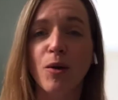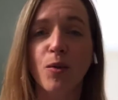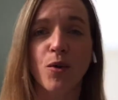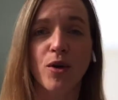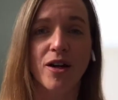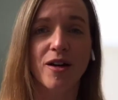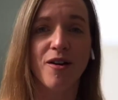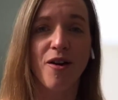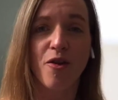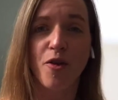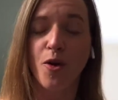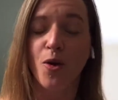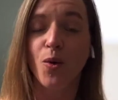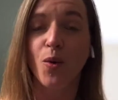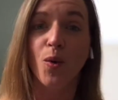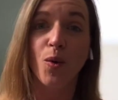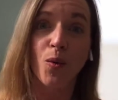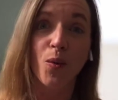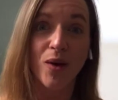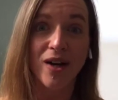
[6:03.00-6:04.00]
one another
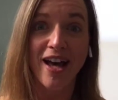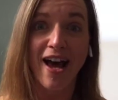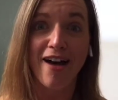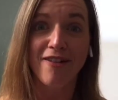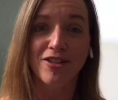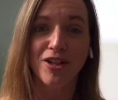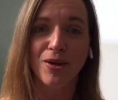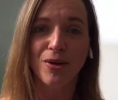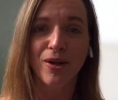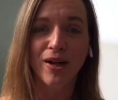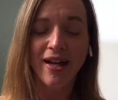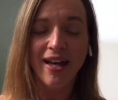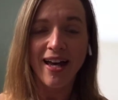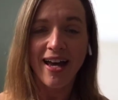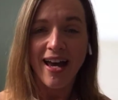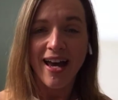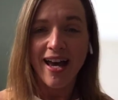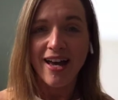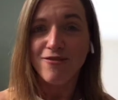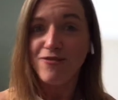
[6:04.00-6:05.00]
or what have you,
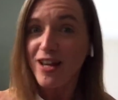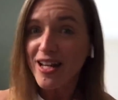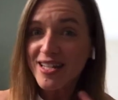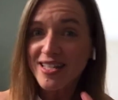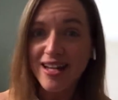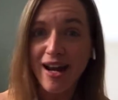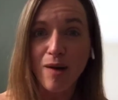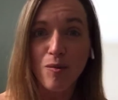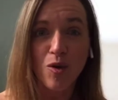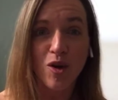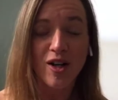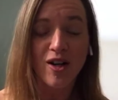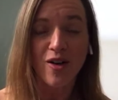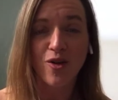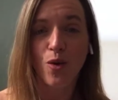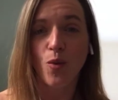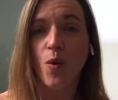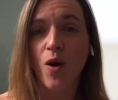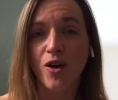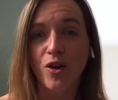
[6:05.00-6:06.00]
FaceTime one
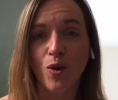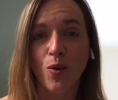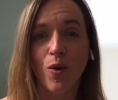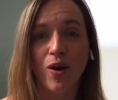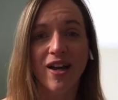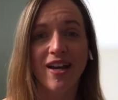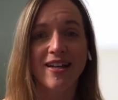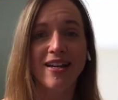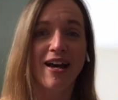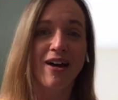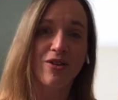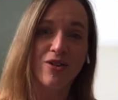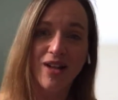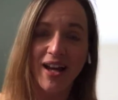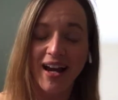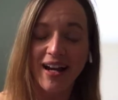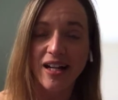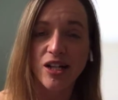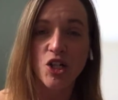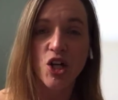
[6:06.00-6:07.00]
another while you're working out and
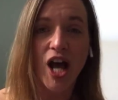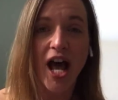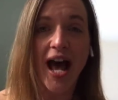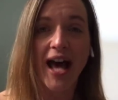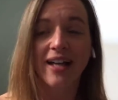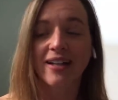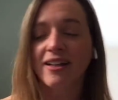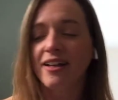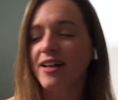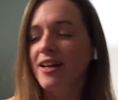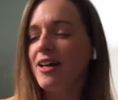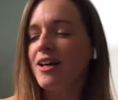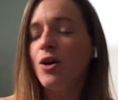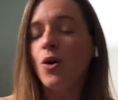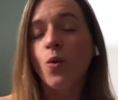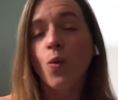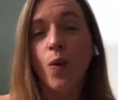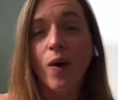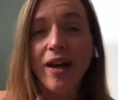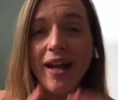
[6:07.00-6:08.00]
kind of chat,
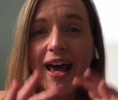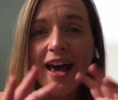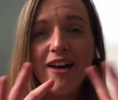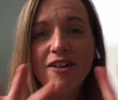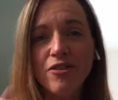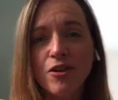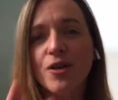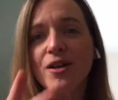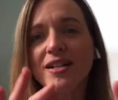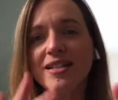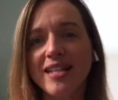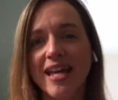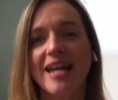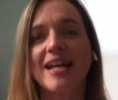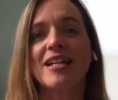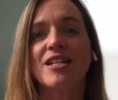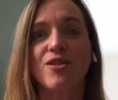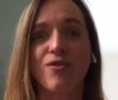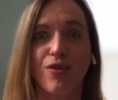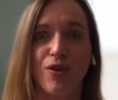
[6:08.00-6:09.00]
whatever it
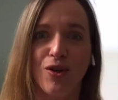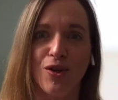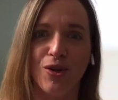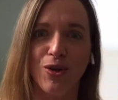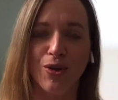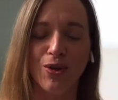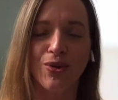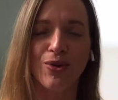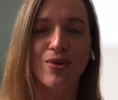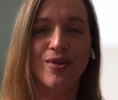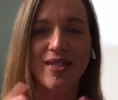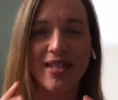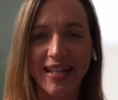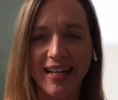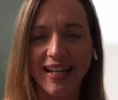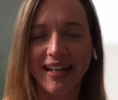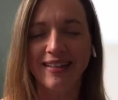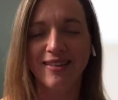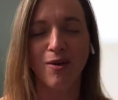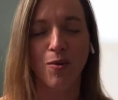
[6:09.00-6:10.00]
takes for you to
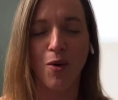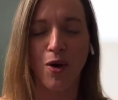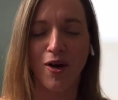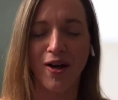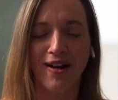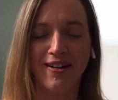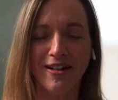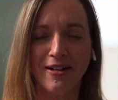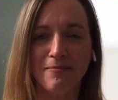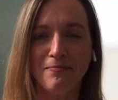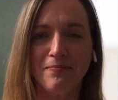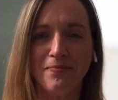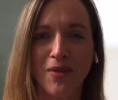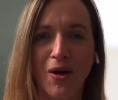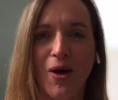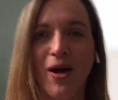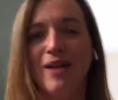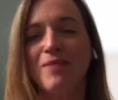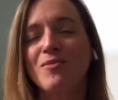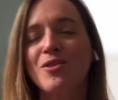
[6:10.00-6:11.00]
get the workout in. All
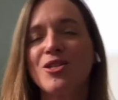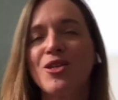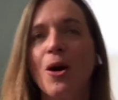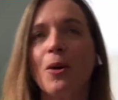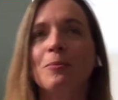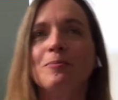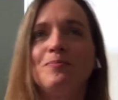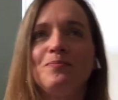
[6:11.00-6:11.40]
right, so